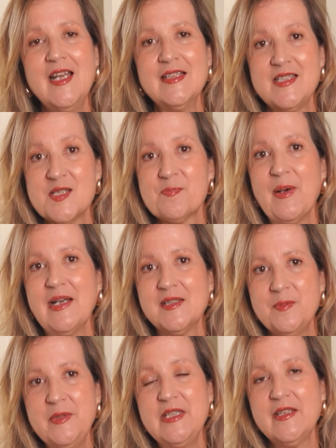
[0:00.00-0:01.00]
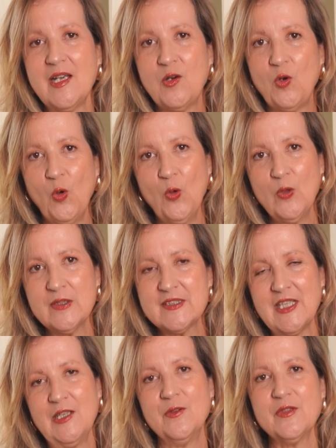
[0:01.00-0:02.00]
despite being a cool
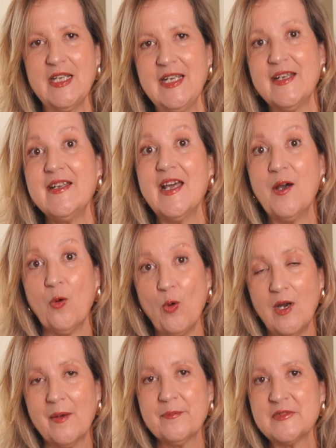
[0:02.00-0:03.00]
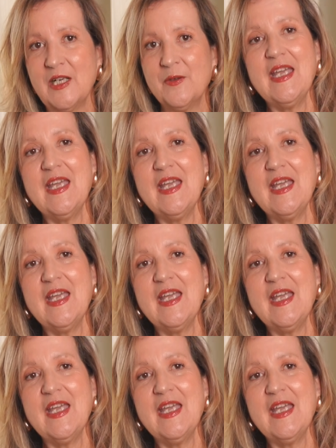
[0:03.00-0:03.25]
tone and a warm tone.